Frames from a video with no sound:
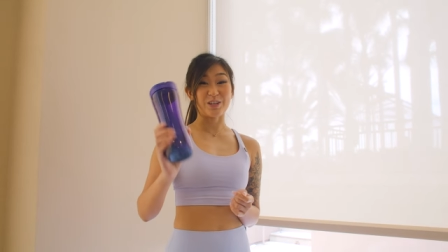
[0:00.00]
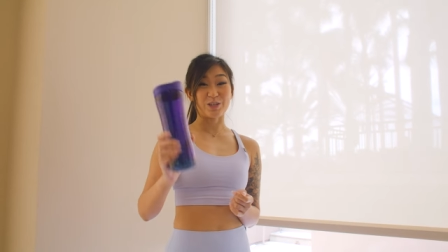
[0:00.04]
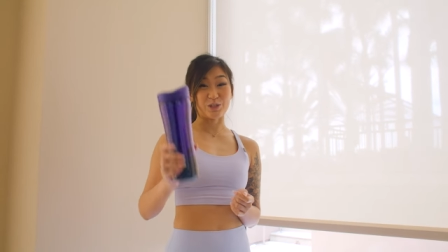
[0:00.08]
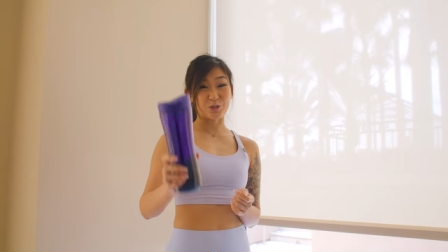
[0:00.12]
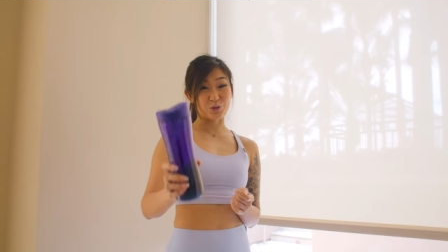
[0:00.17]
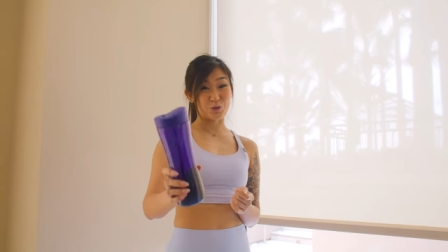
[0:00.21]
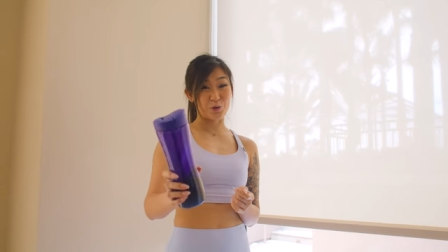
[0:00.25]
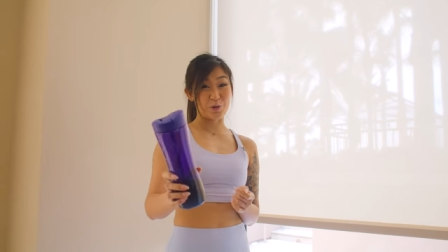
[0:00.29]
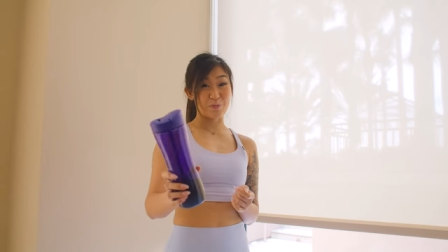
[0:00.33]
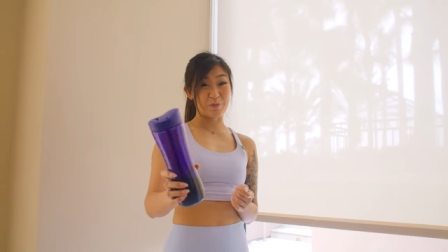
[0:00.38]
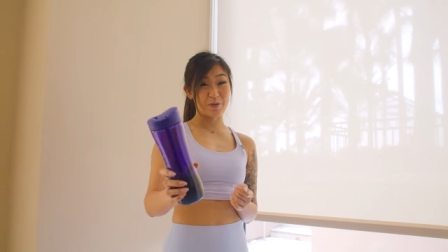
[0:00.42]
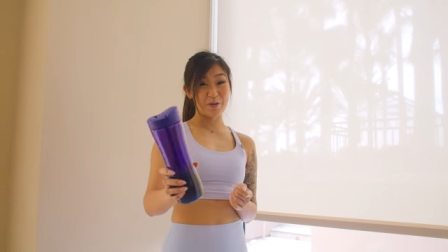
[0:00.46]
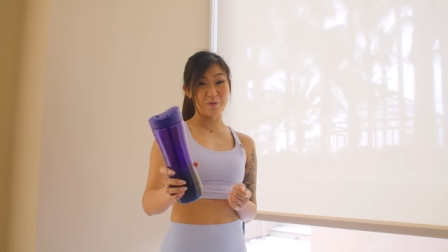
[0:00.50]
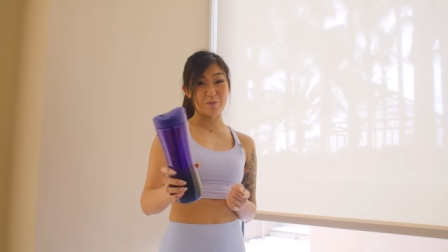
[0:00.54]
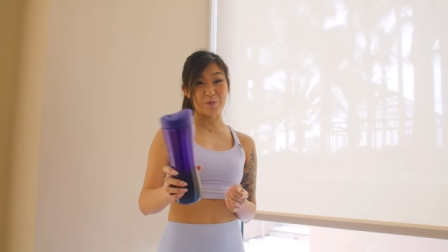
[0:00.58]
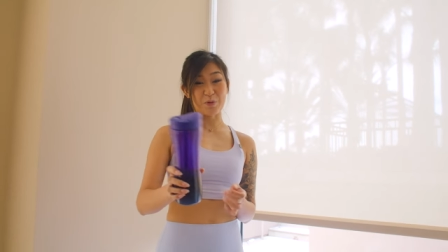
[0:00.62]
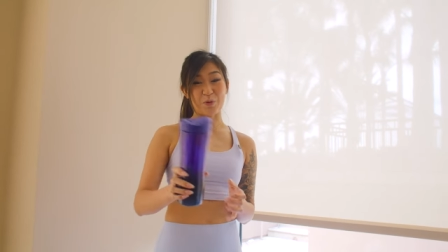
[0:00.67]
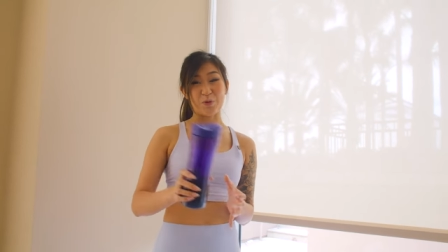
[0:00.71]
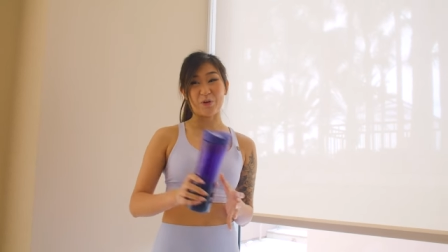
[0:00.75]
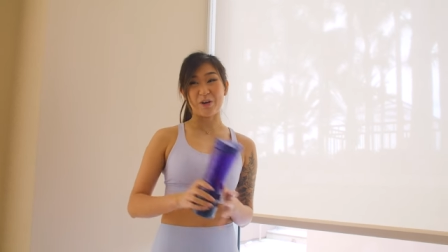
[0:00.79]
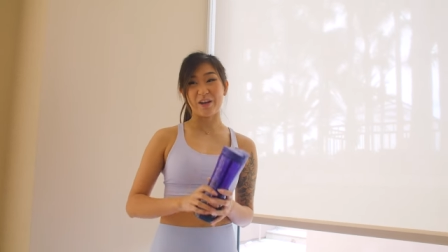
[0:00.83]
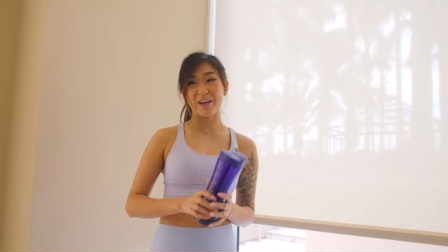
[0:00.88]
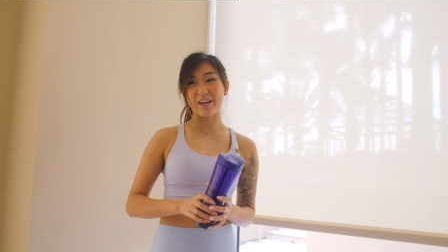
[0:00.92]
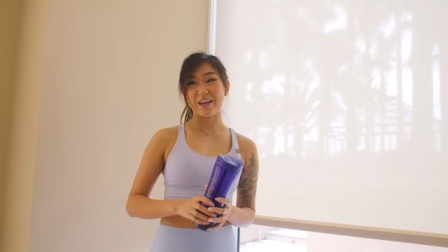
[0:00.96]
extremely
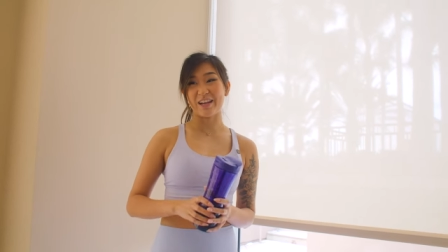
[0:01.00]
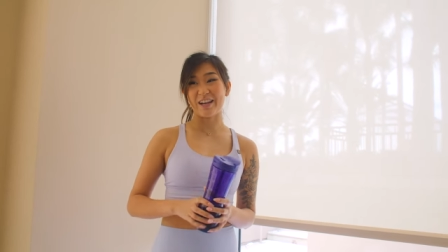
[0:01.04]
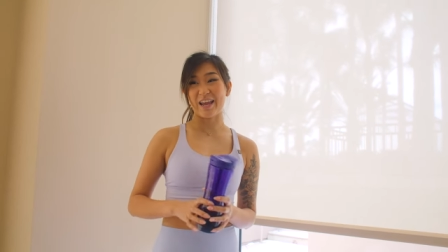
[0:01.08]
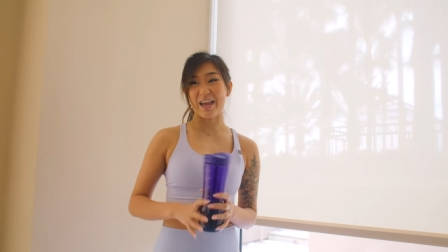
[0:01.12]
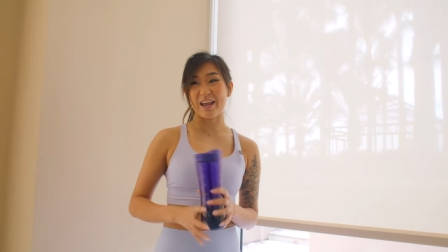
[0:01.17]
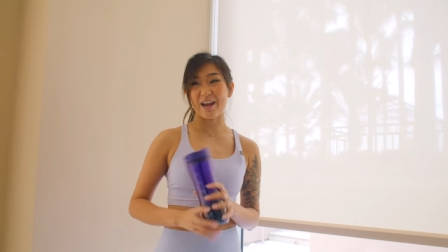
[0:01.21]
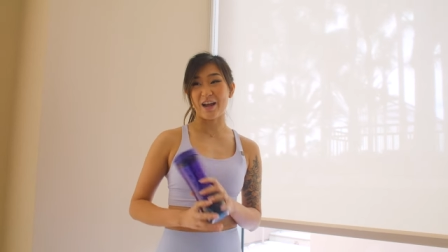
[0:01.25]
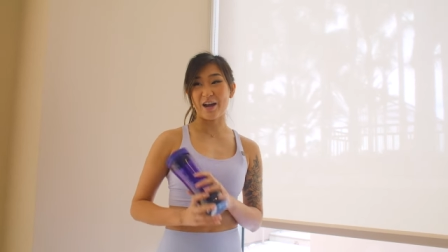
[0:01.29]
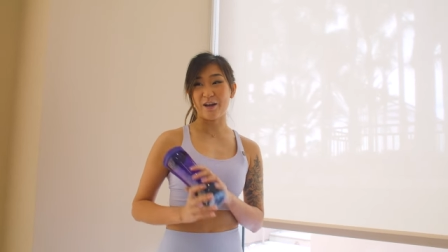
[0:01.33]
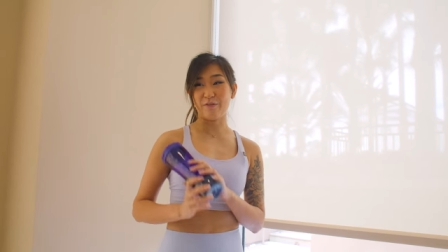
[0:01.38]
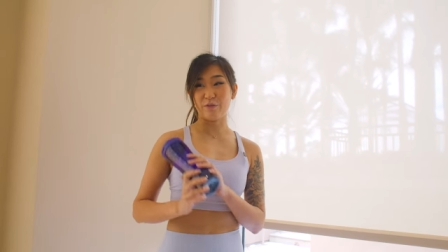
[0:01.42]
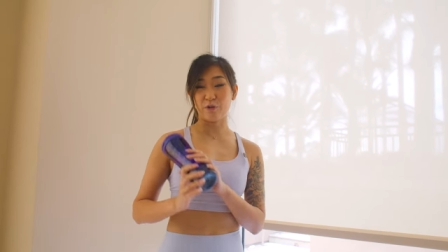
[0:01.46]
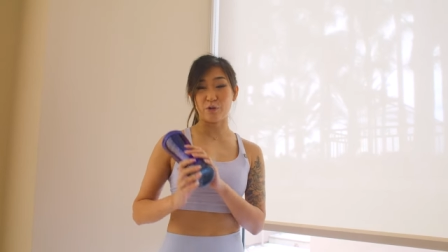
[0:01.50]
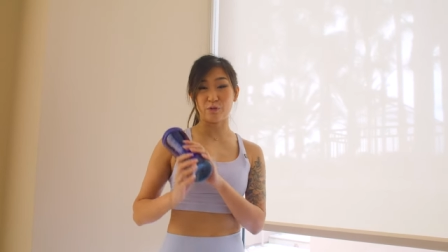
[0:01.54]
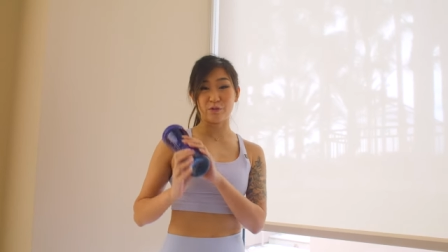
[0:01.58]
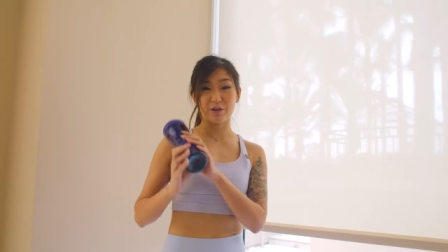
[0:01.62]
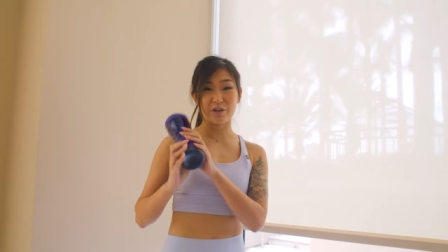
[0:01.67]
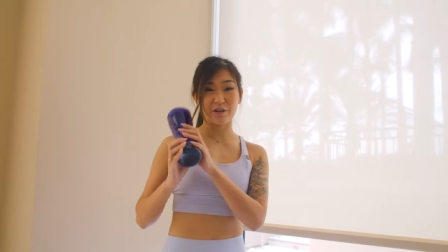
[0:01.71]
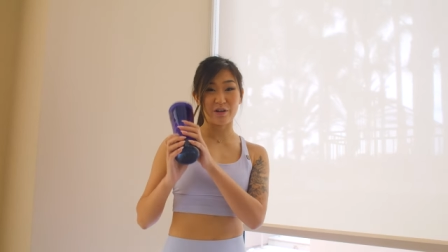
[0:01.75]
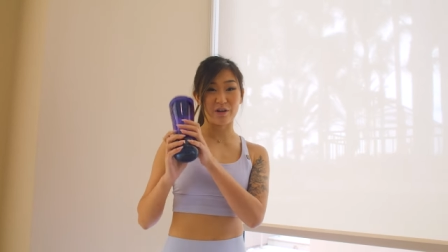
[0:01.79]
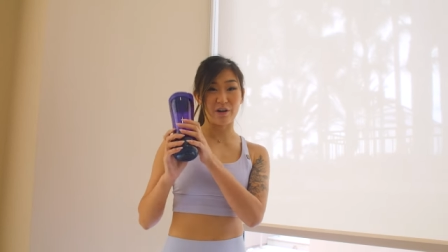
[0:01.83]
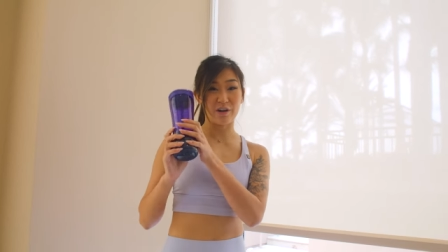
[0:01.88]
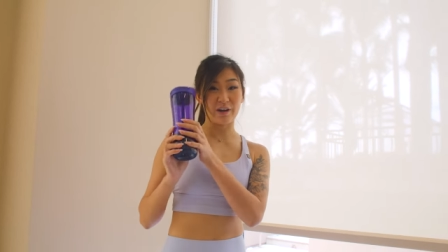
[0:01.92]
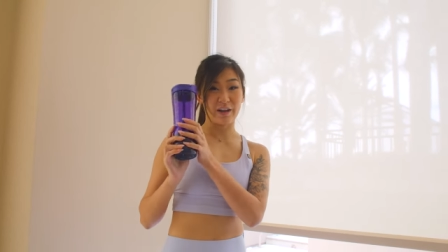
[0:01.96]
important and I've
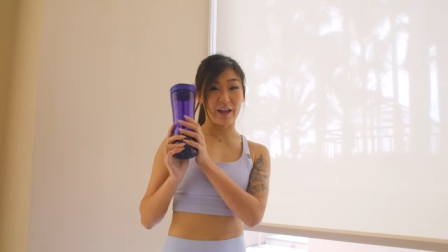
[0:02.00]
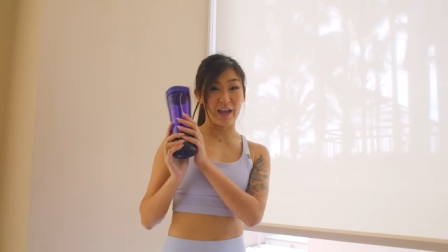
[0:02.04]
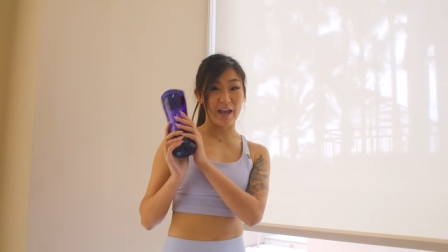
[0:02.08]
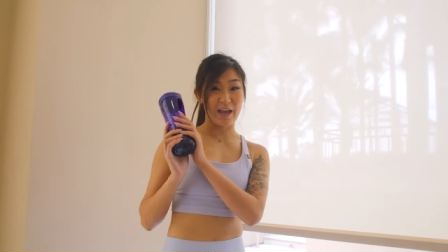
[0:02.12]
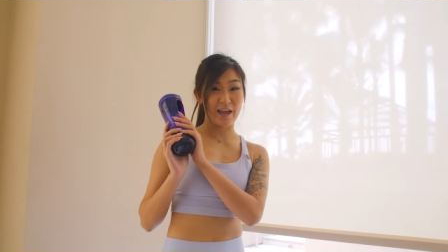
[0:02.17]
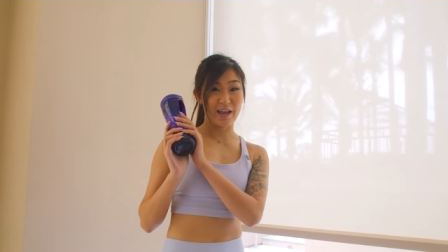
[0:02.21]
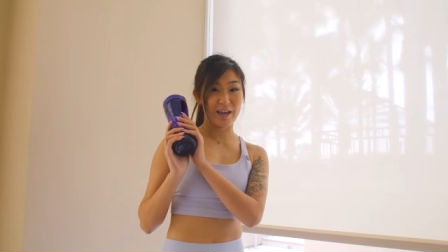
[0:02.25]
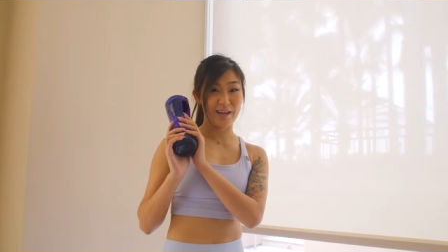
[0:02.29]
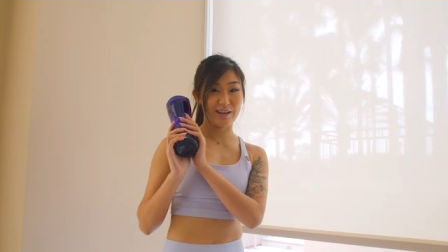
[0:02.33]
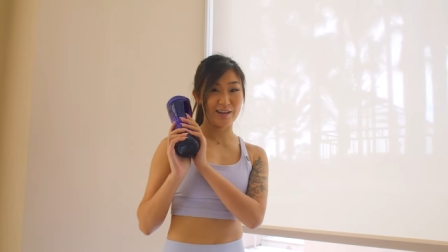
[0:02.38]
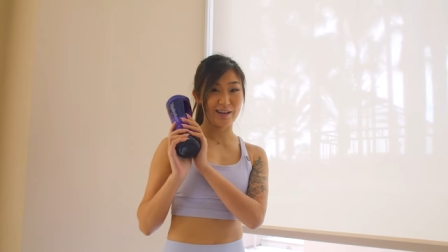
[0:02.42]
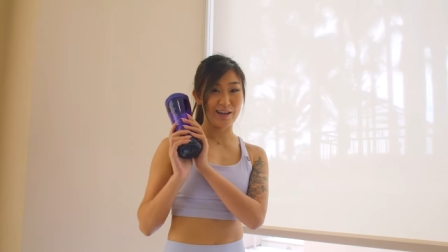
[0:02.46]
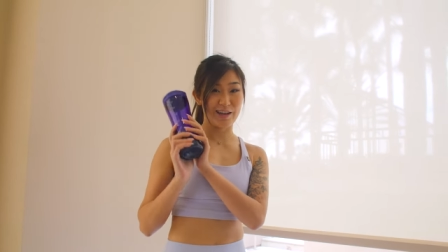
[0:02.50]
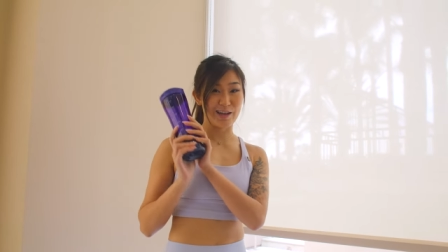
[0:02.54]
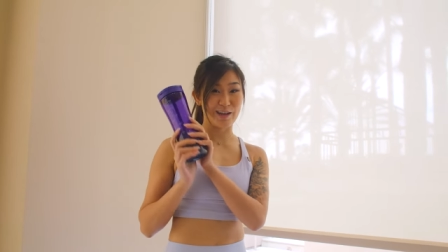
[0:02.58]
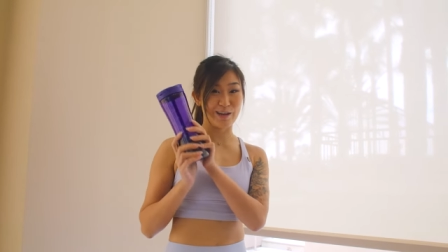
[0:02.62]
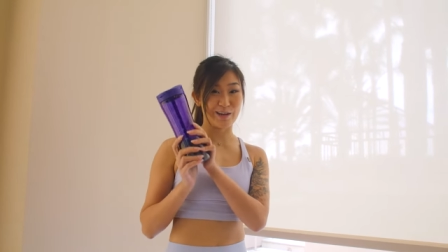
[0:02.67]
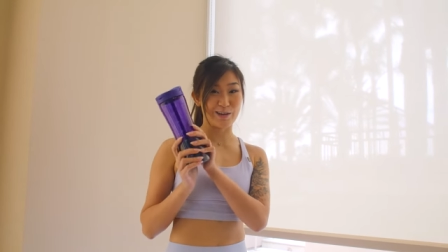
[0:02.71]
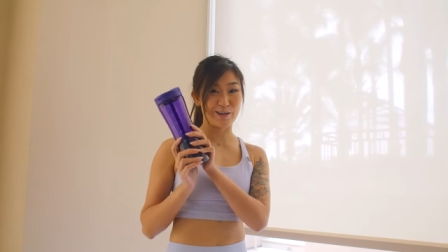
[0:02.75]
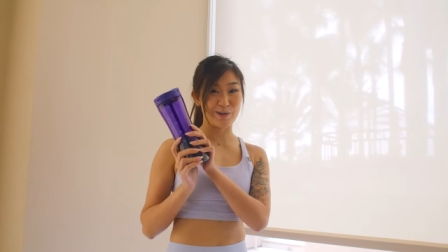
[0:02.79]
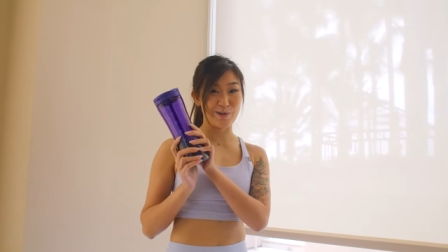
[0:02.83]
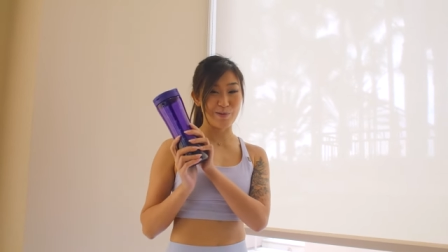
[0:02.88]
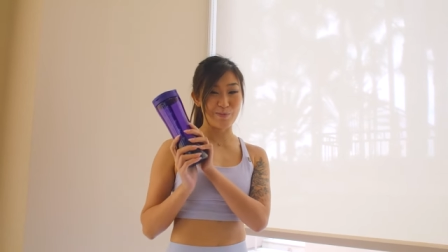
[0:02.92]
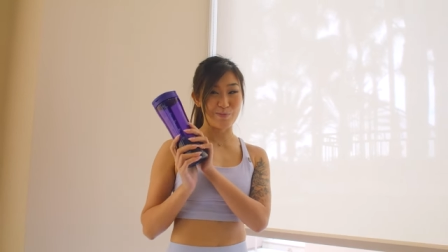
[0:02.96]
already gone ahead
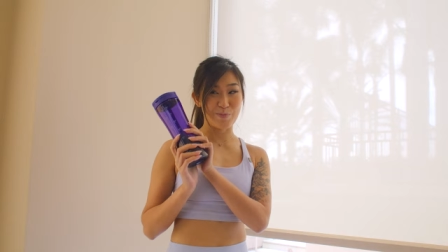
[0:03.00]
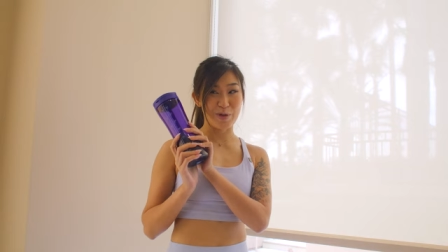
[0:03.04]
and